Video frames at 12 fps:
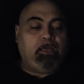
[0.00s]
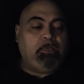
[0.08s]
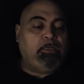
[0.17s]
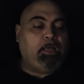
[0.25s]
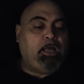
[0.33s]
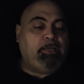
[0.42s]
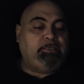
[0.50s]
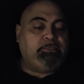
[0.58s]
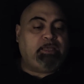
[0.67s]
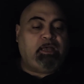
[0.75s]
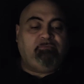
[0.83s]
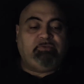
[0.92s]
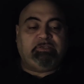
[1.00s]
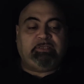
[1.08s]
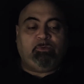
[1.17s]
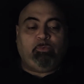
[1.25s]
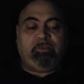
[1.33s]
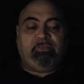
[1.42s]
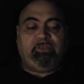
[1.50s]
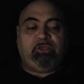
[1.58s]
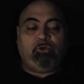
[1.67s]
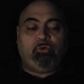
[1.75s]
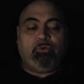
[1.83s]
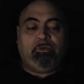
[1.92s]
God is obviously with
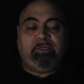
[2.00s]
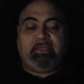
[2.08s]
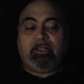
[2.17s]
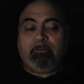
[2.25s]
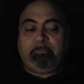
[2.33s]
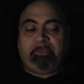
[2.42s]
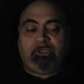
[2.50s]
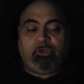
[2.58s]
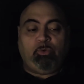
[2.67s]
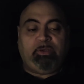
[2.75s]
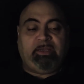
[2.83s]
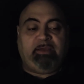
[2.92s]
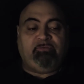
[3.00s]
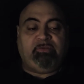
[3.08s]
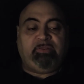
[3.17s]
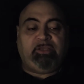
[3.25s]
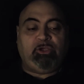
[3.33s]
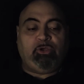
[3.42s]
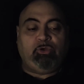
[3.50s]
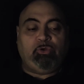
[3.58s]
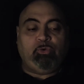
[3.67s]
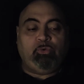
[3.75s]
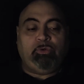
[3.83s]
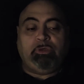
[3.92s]
you, helping you in everything you
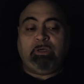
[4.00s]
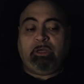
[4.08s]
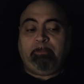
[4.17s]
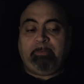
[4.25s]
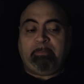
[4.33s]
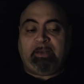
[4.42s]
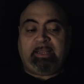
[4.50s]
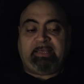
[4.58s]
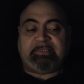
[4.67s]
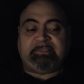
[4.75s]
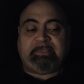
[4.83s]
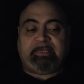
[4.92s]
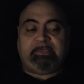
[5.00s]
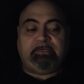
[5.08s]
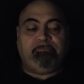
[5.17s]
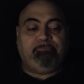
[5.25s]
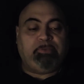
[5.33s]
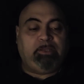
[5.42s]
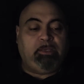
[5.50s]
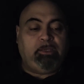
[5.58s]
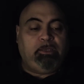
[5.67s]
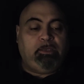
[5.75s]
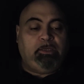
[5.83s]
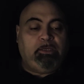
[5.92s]
do, Abimelech said.
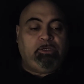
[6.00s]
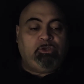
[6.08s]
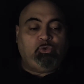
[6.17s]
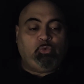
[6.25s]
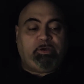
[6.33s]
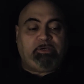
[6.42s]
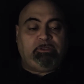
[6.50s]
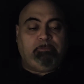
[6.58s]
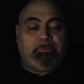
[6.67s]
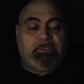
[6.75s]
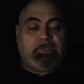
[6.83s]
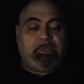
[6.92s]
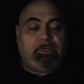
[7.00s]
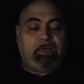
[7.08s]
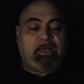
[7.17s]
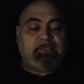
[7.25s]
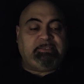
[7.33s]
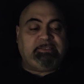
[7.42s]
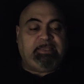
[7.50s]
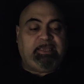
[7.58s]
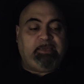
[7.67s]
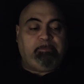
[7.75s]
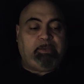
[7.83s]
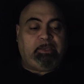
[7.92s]
Swear to me in God's
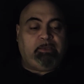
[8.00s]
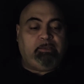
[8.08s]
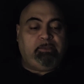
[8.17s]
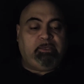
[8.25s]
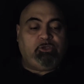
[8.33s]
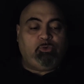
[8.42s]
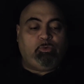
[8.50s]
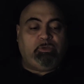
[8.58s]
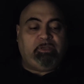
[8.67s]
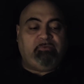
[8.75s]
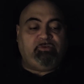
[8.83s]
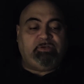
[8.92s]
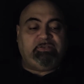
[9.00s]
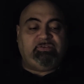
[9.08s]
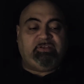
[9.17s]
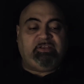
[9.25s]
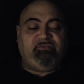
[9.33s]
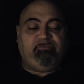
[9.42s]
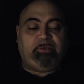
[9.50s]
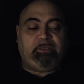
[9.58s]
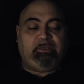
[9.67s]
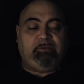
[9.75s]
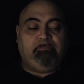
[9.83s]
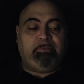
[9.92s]
name that you will never deceive
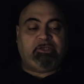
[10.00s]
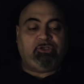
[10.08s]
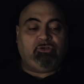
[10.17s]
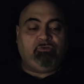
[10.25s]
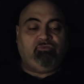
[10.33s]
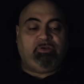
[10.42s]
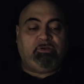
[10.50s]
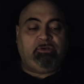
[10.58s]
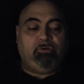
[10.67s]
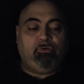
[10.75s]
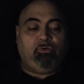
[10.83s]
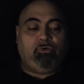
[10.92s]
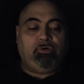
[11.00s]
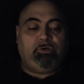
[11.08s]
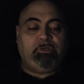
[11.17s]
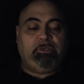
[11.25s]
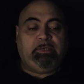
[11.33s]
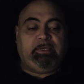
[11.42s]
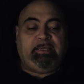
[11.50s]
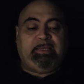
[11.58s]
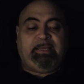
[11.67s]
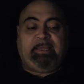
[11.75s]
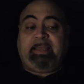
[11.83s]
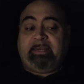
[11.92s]
me, my children, or
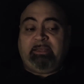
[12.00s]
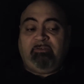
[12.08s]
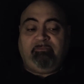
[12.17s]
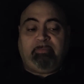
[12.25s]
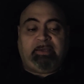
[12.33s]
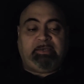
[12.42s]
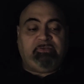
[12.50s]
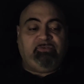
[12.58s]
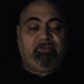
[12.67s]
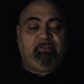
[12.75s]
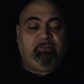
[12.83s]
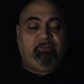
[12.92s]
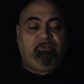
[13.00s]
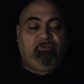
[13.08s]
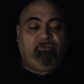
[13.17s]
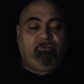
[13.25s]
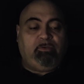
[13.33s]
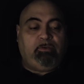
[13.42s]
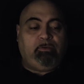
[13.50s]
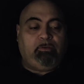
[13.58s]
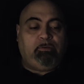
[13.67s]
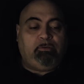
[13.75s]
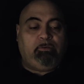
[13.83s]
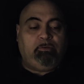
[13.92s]
any of my descendants,
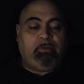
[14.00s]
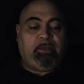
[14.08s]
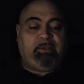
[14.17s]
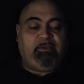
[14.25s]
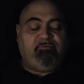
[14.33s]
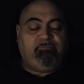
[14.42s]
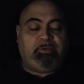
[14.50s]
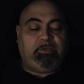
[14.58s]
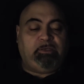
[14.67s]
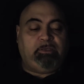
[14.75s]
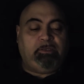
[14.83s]
I have been